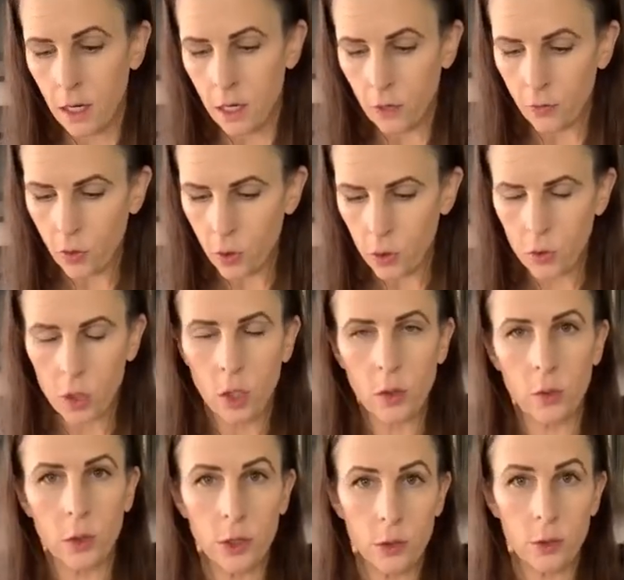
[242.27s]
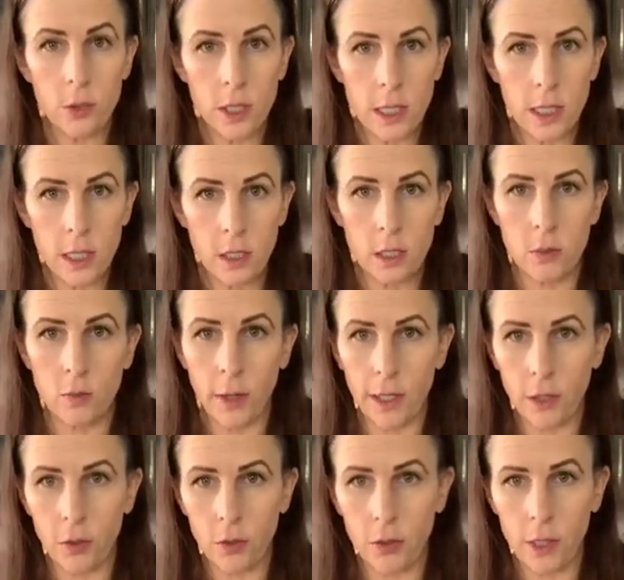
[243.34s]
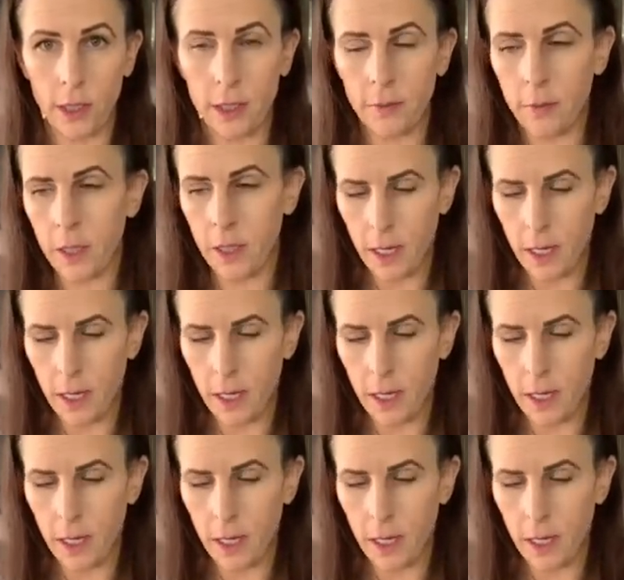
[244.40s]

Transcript: If you don't use yeast regularly,